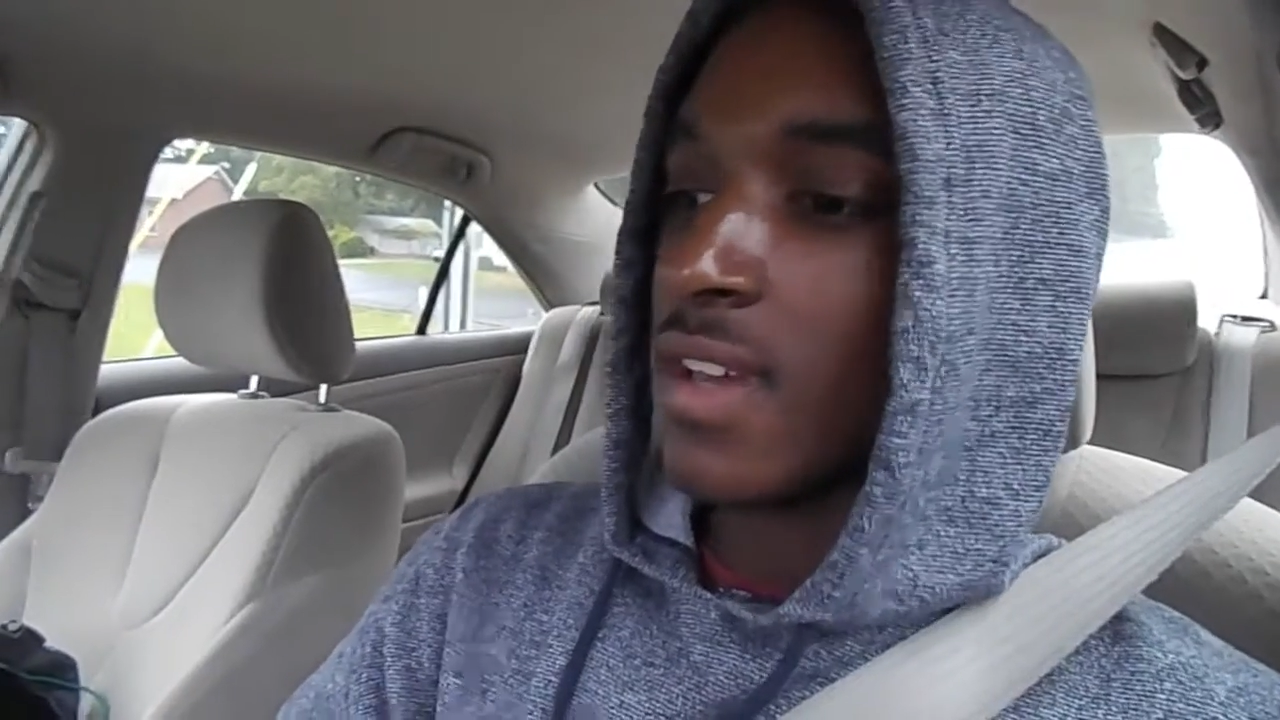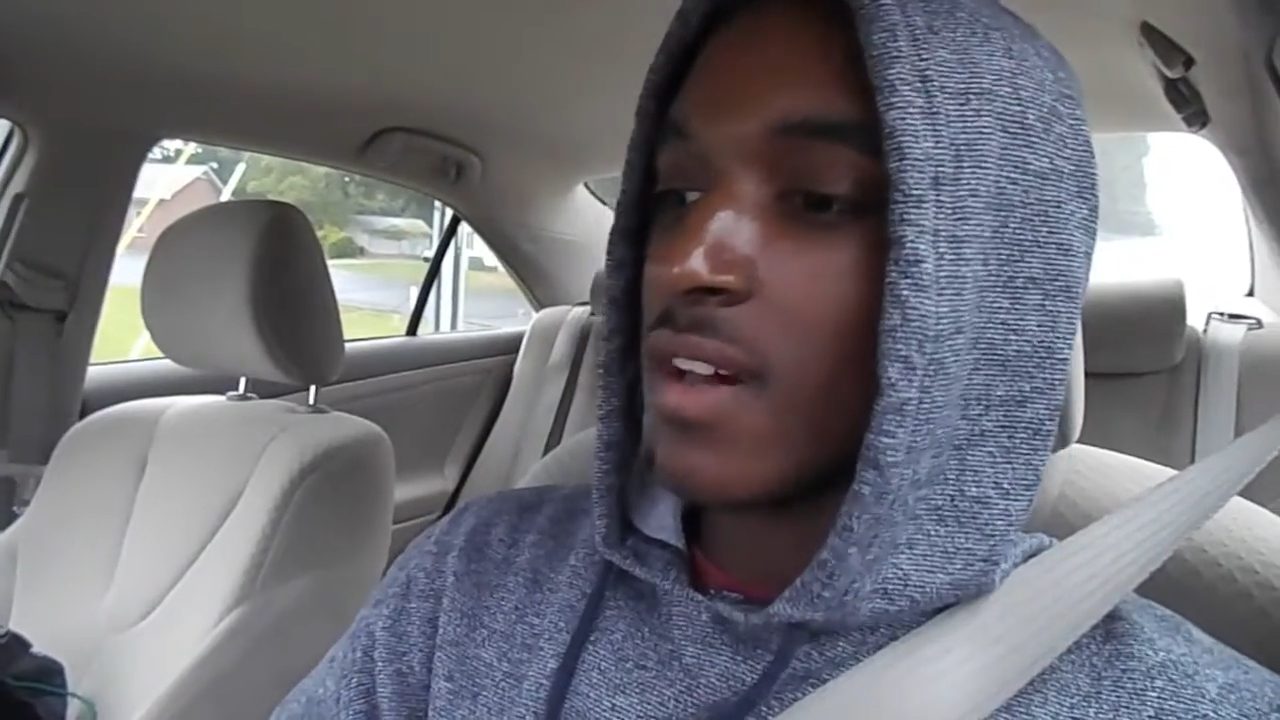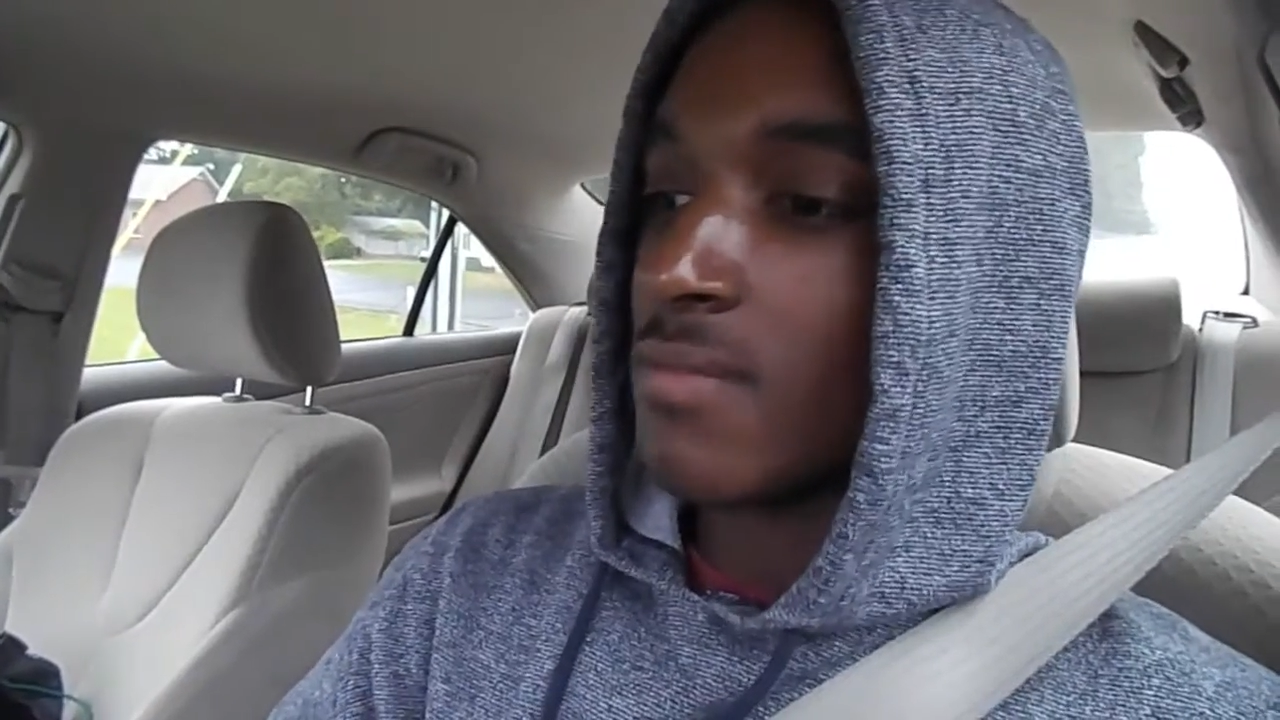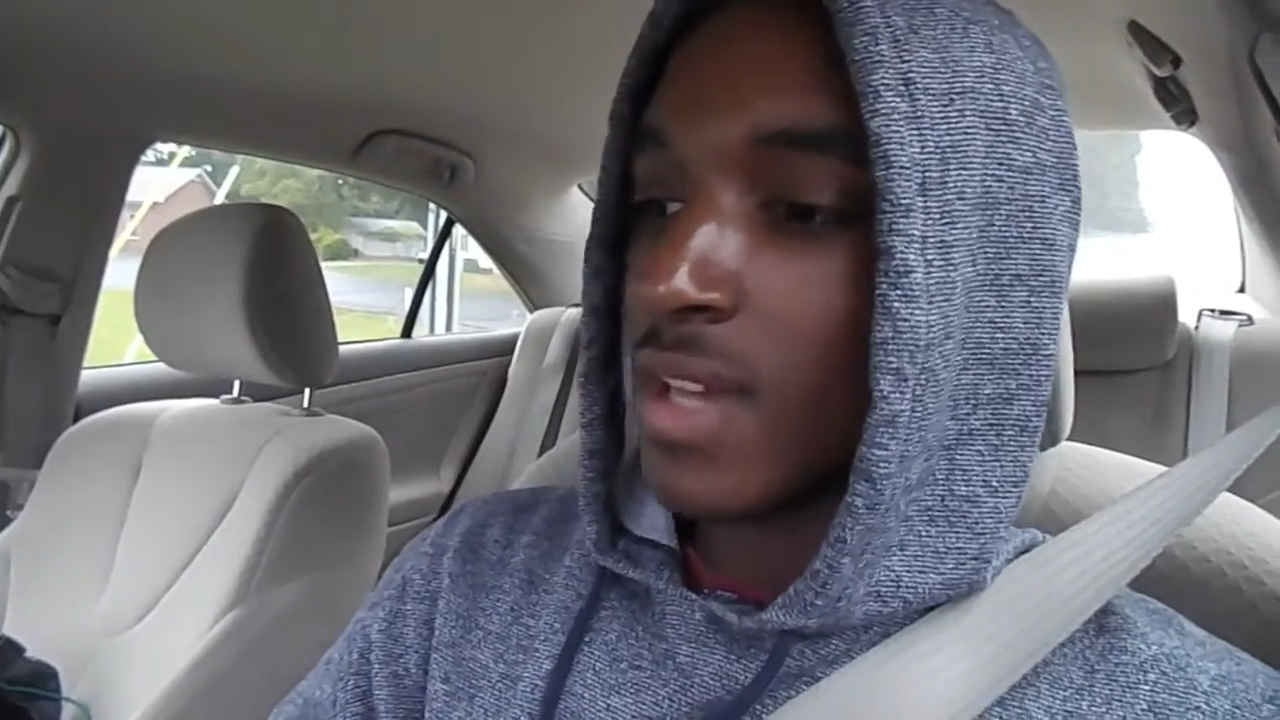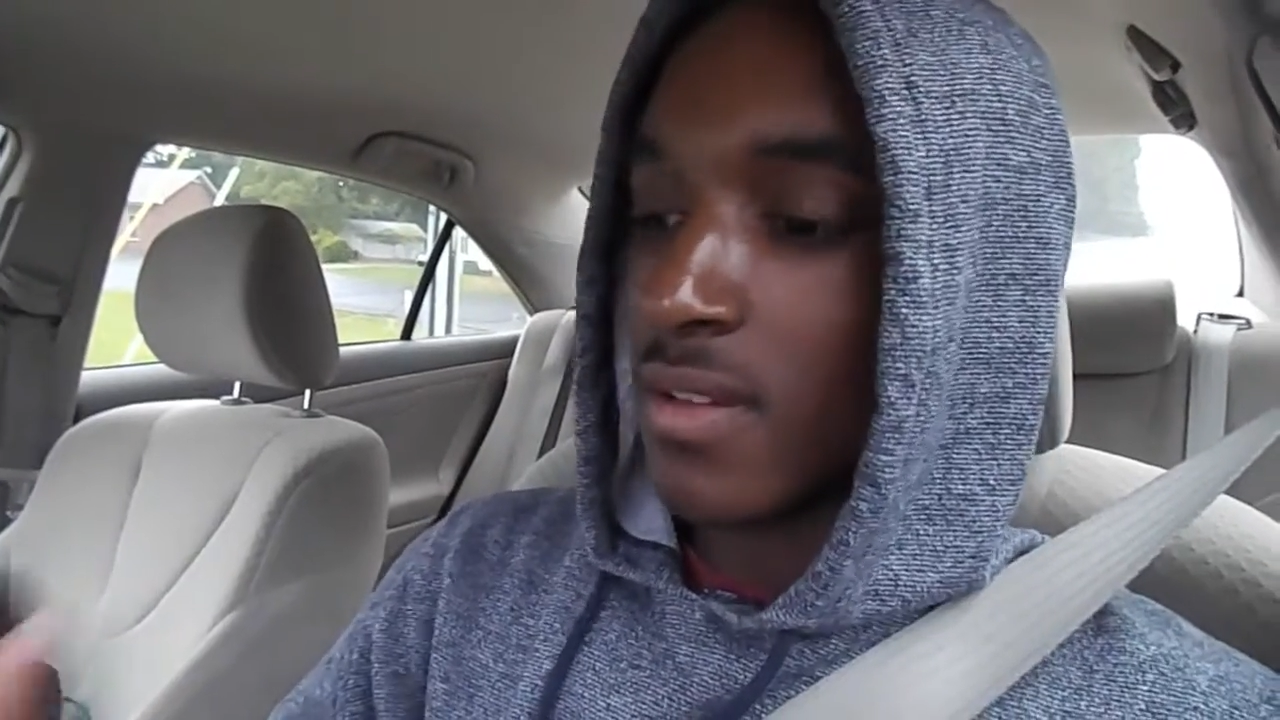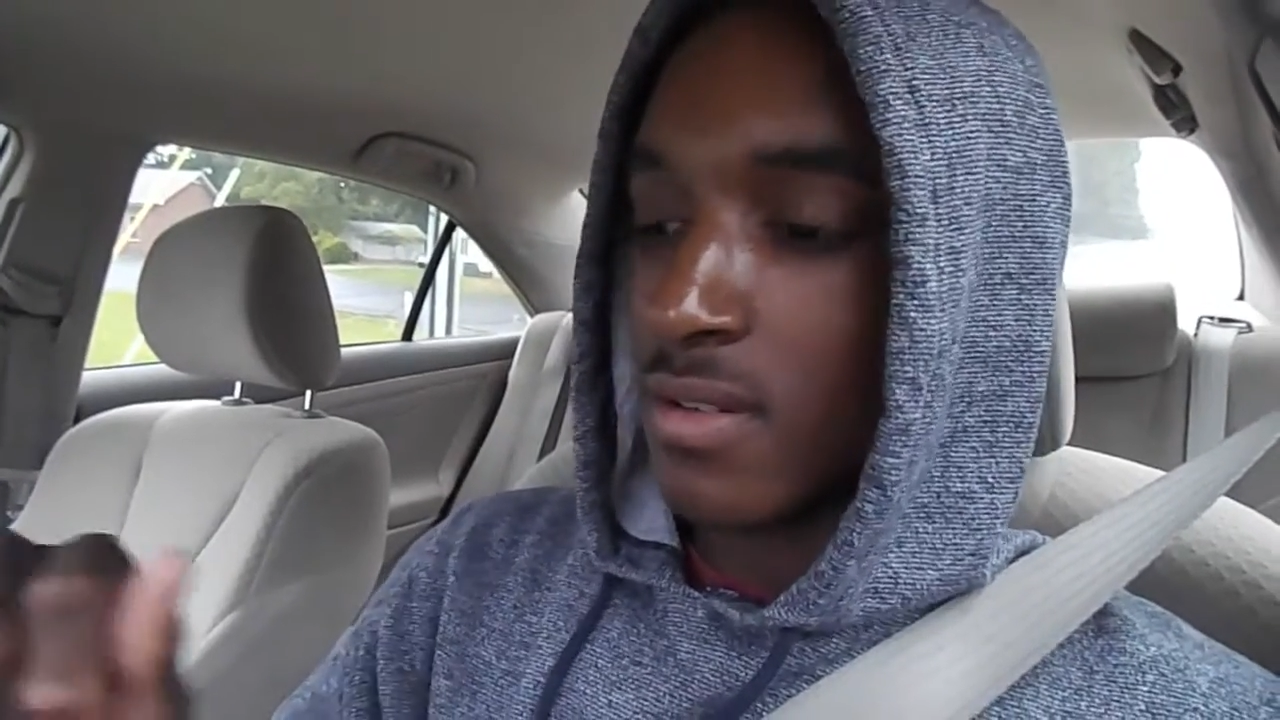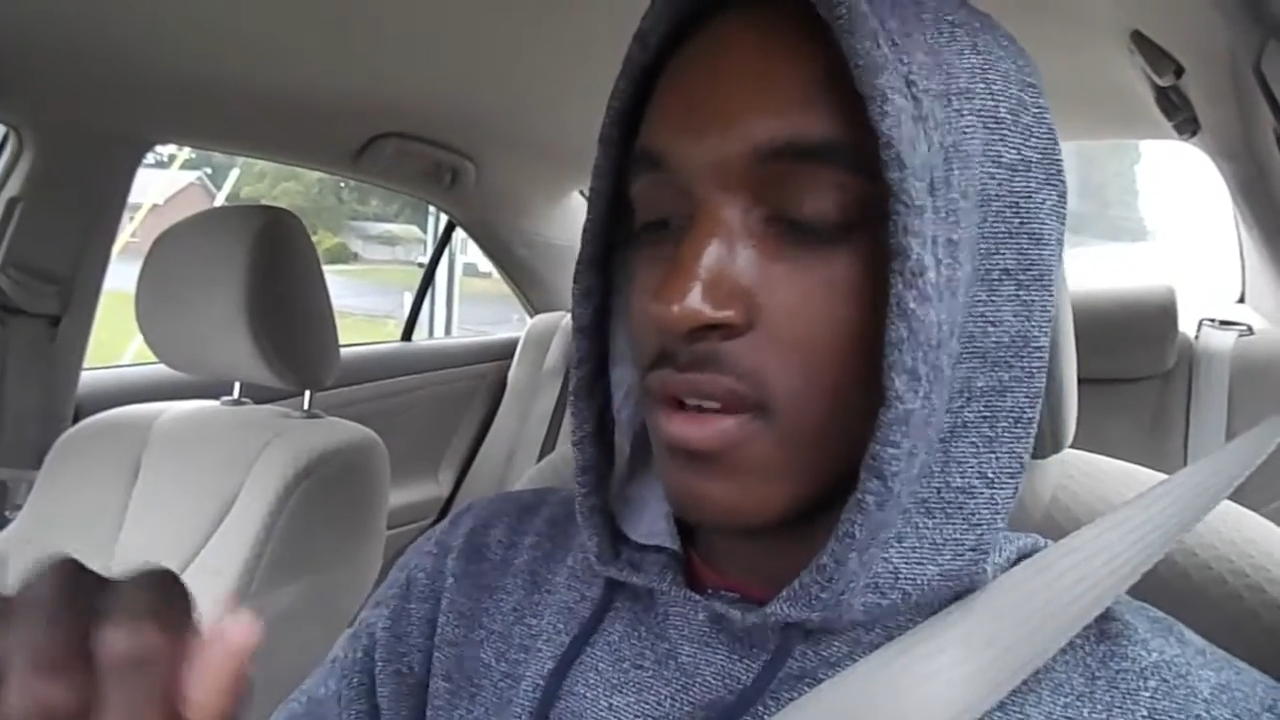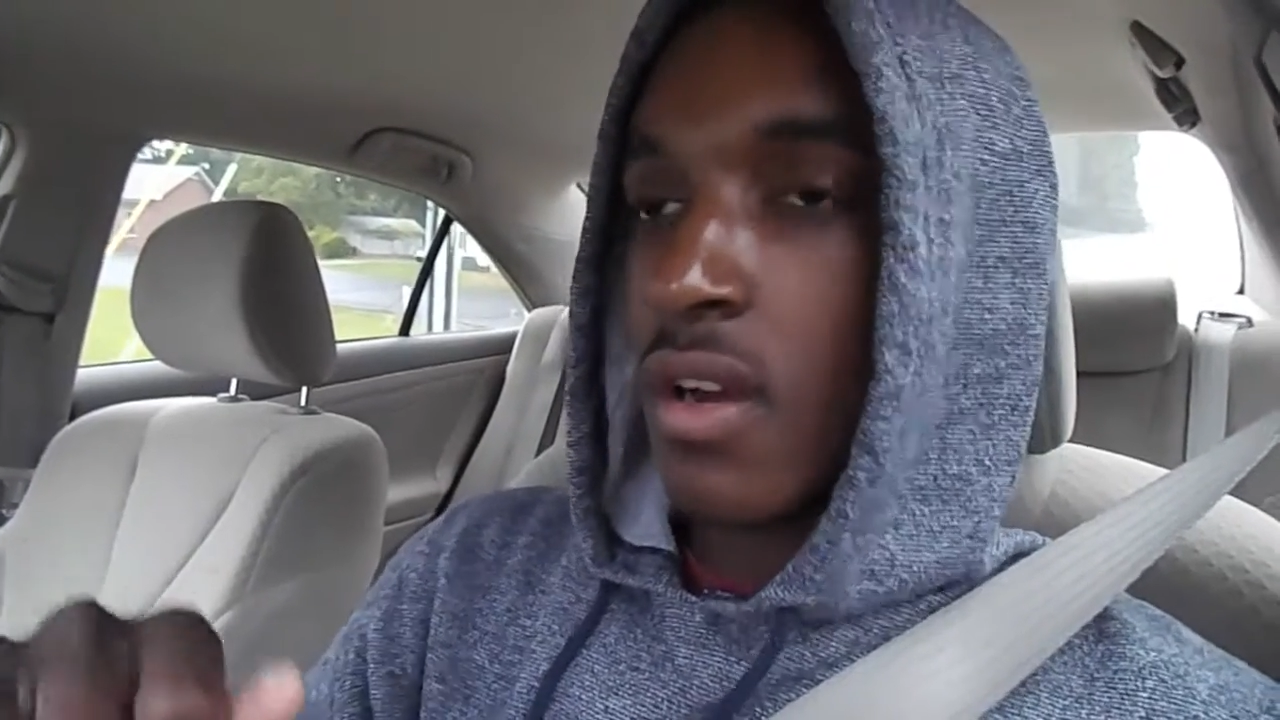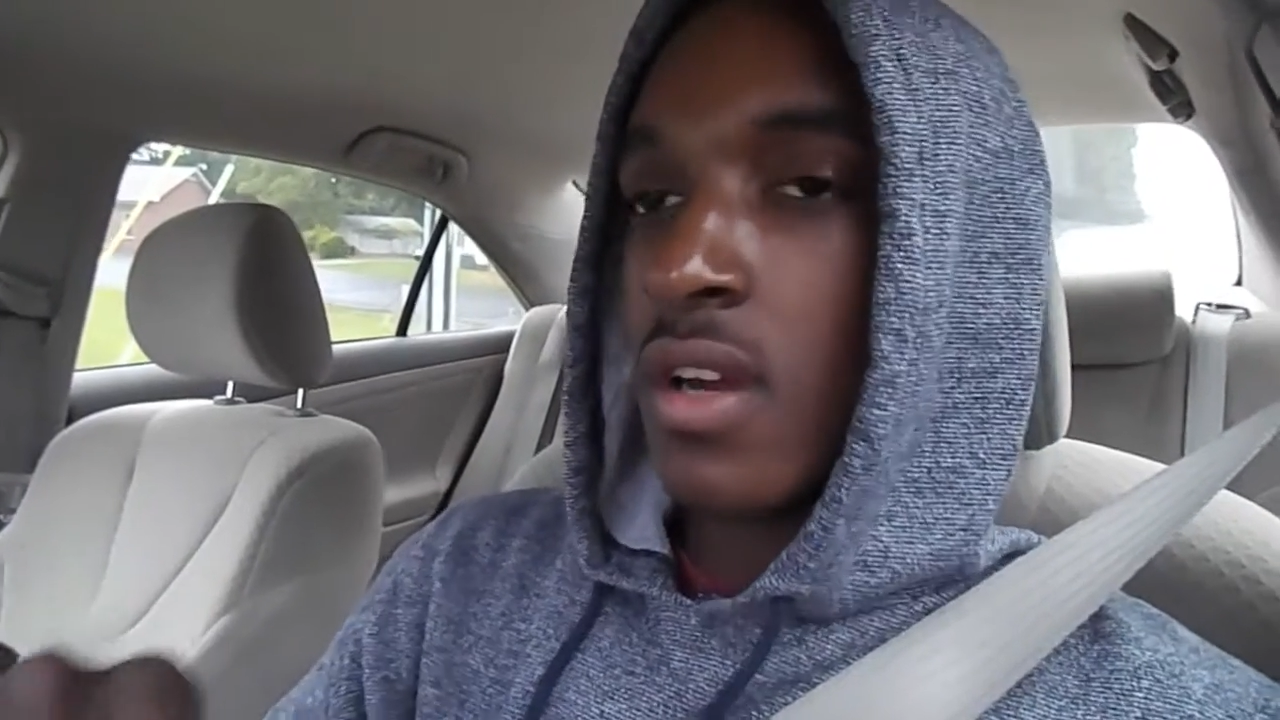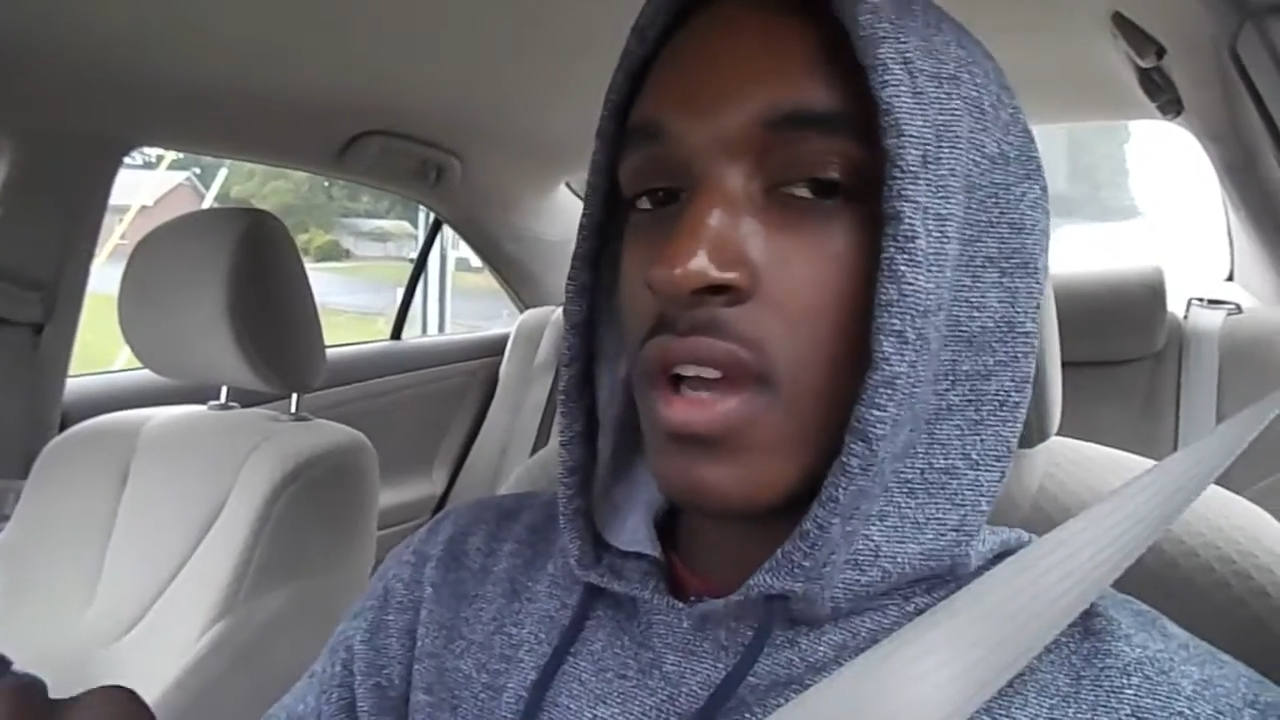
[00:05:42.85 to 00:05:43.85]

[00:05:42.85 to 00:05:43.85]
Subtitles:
helped me out with the car,